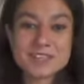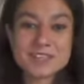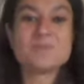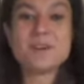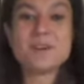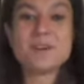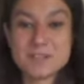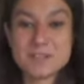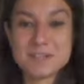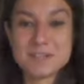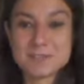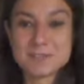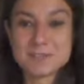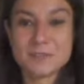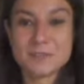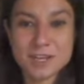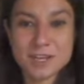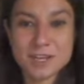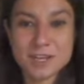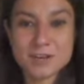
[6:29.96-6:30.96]
Could experience
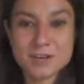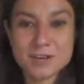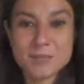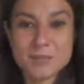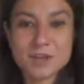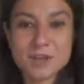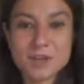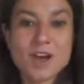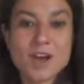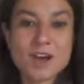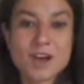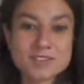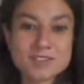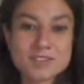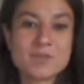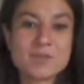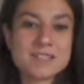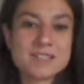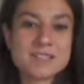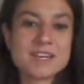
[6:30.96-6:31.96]
freedom because it
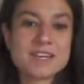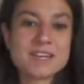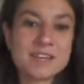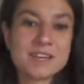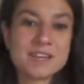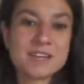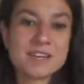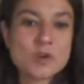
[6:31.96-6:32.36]
was like